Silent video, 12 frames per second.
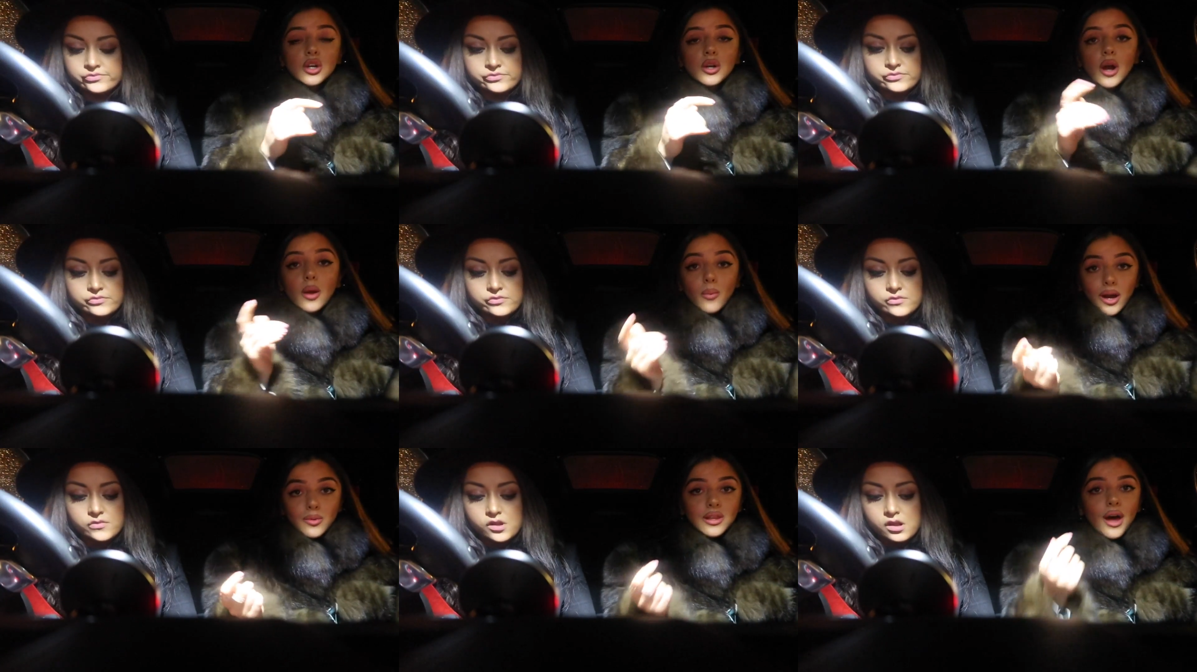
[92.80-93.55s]
Speaker 1: So I
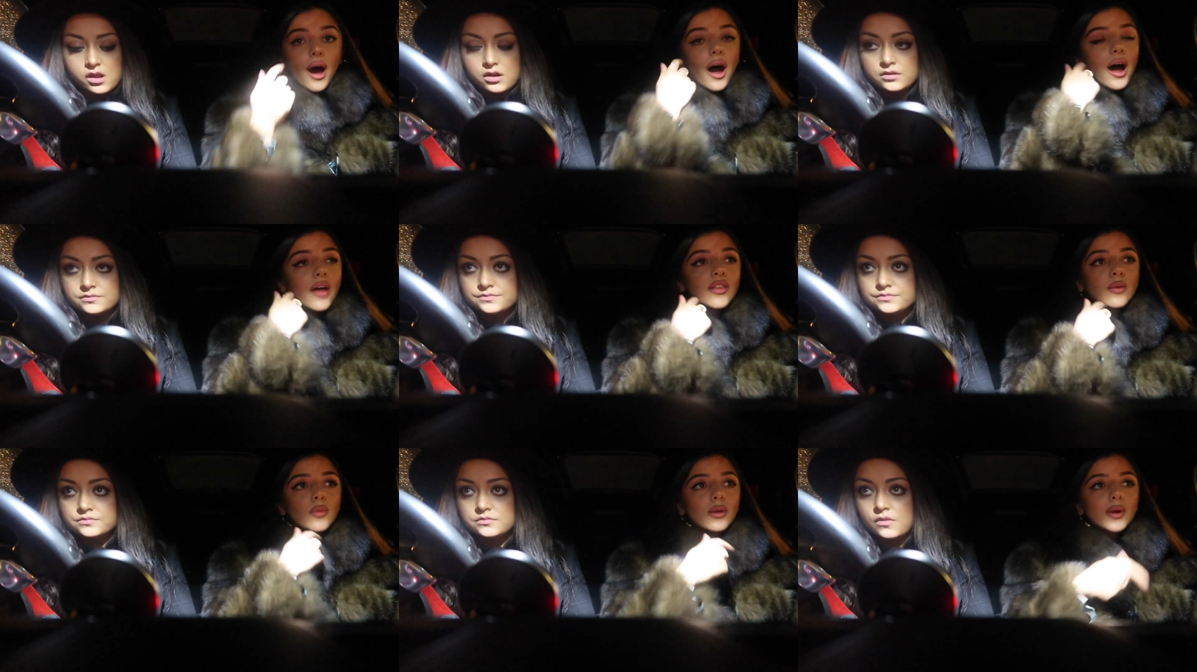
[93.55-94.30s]
went with her and
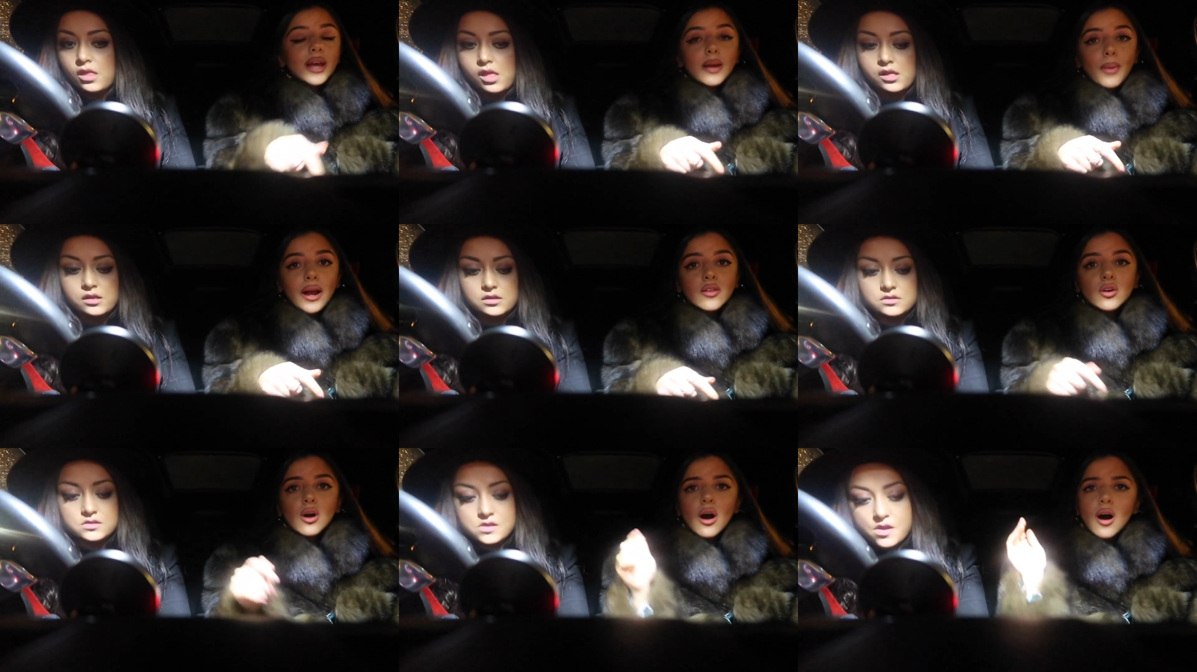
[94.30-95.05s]
then when we were getting back
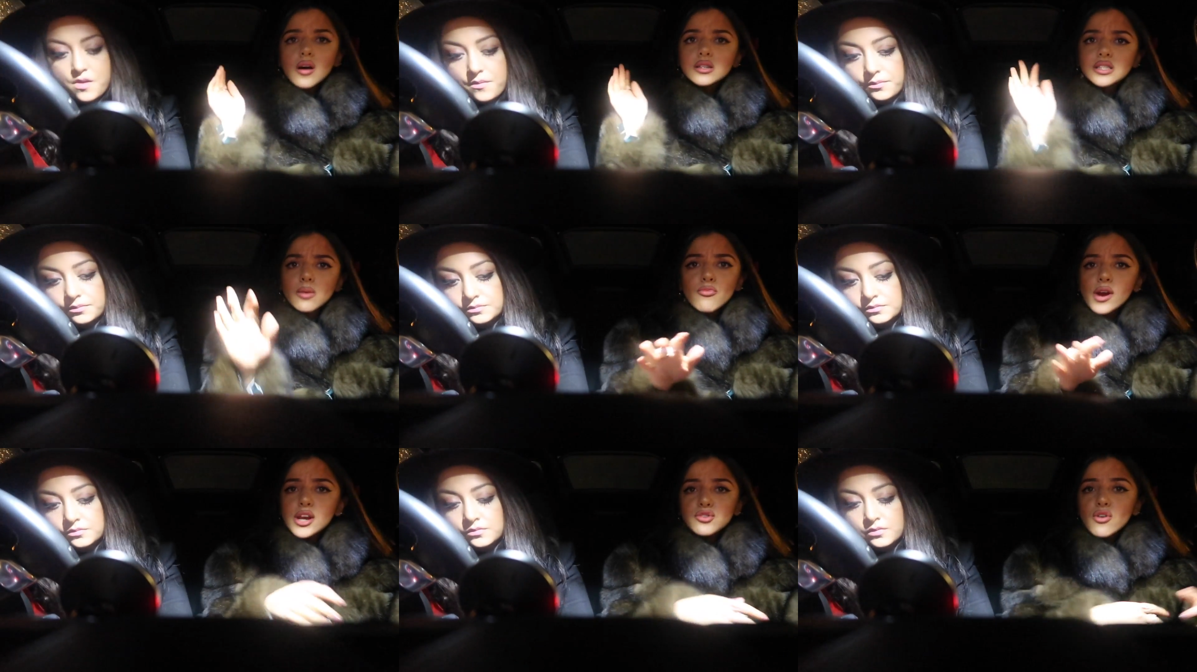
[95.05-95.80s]
in the car,
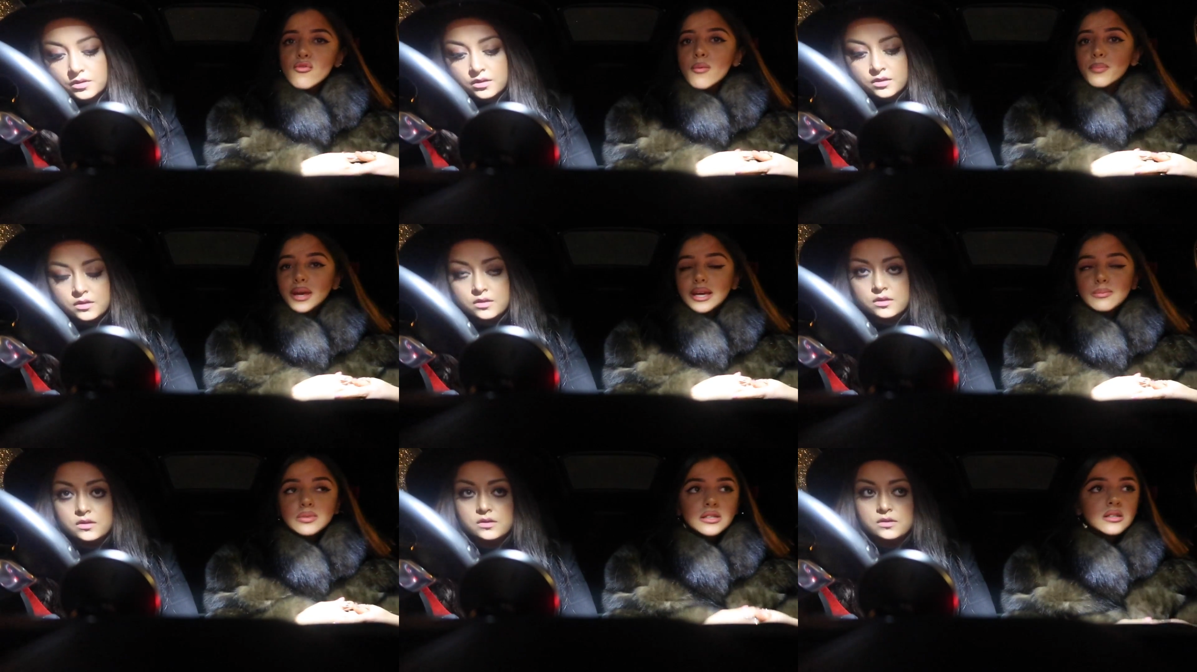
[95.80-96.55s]
some Range Rover
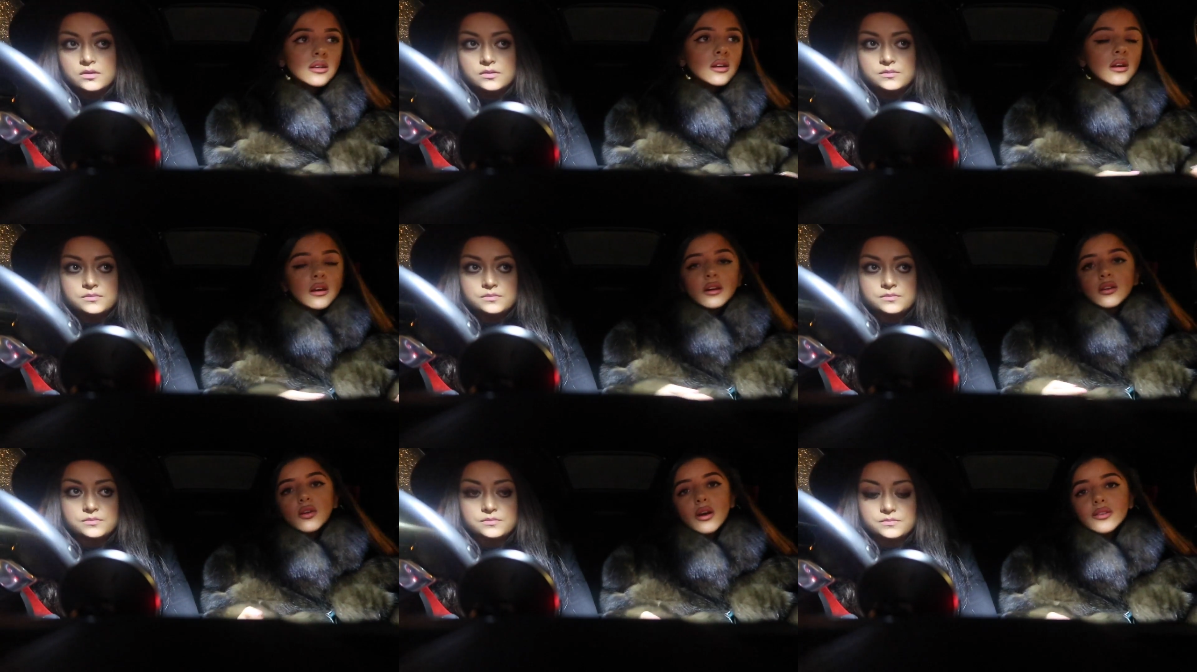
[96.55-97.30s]
beeps.
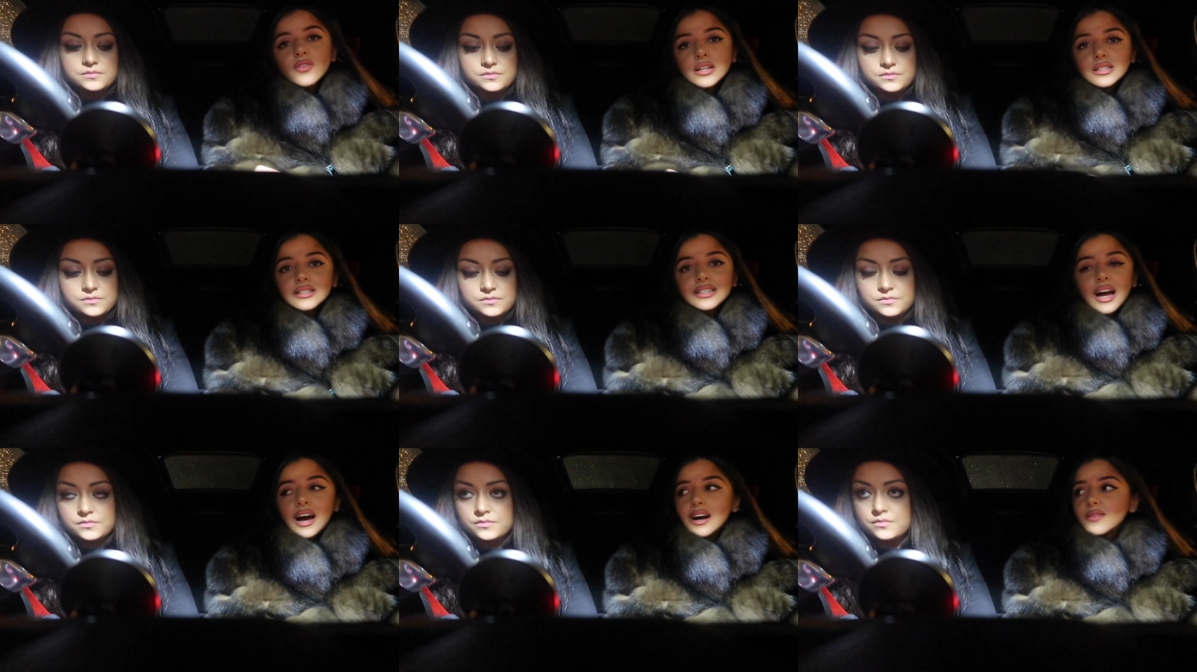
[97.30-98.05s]
No
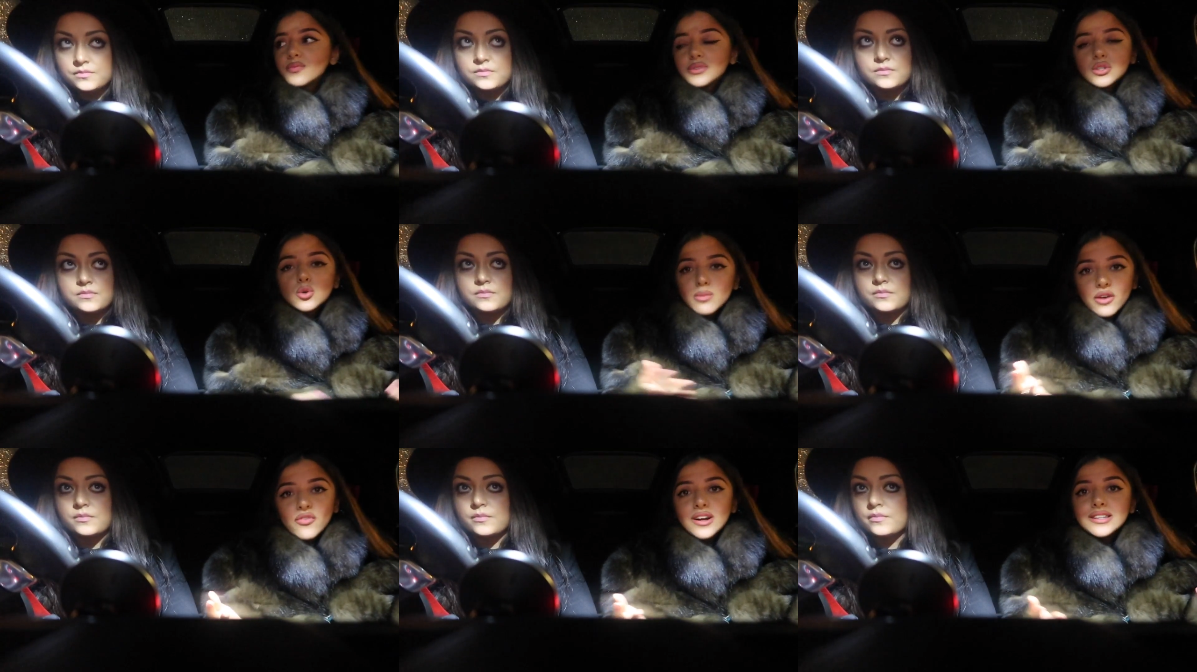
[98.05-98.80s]
offense, yeah, to all
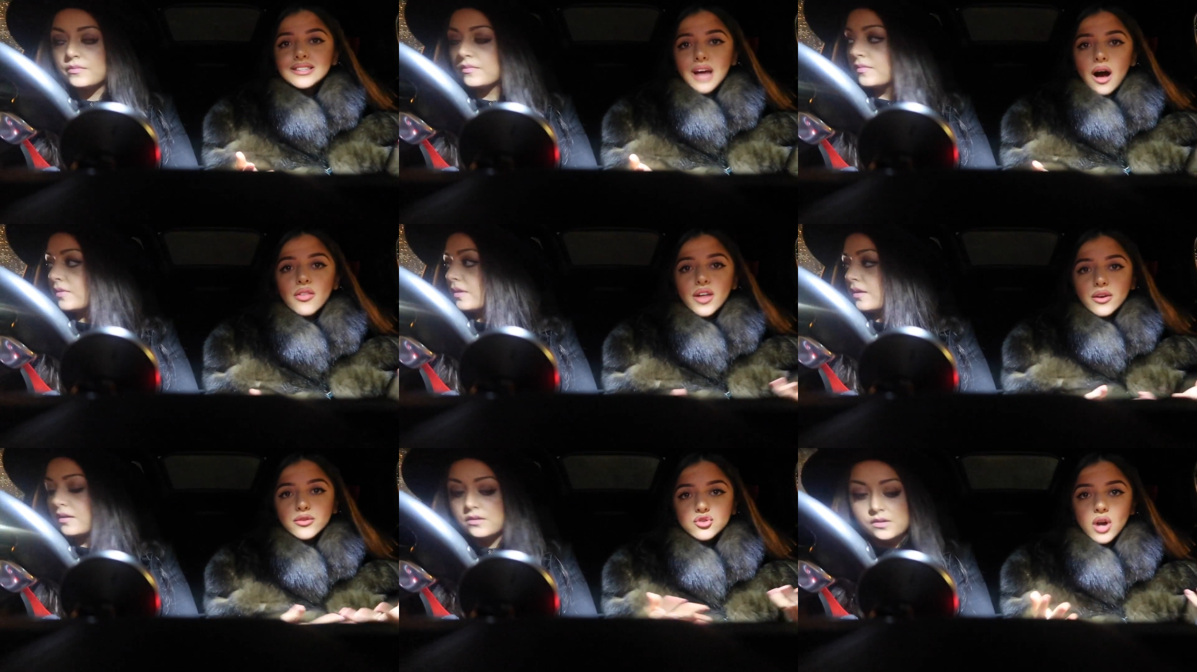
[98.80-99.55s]
my friends out
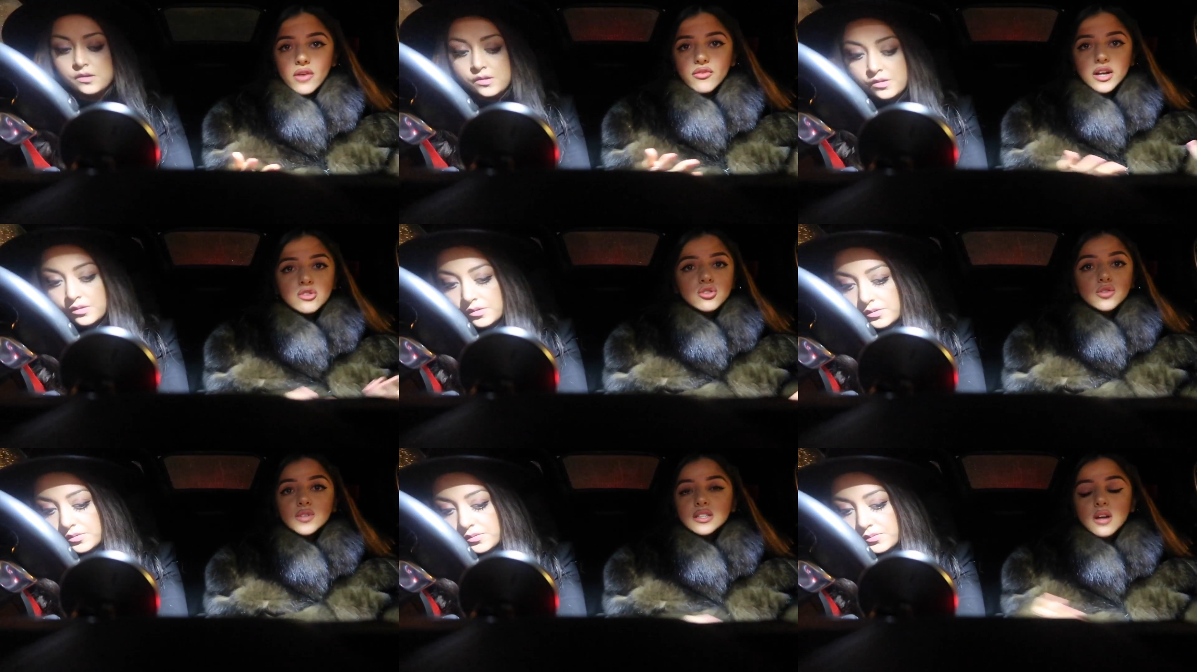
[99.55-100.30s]
there who drive Range
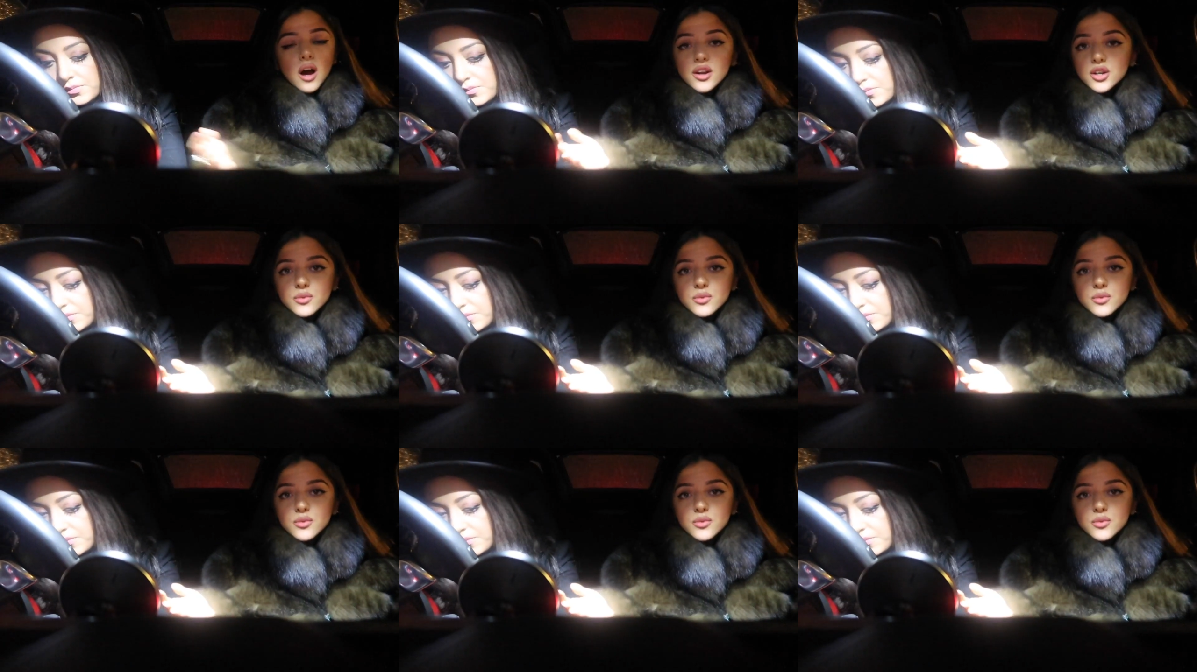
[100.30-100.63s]
Rovers. I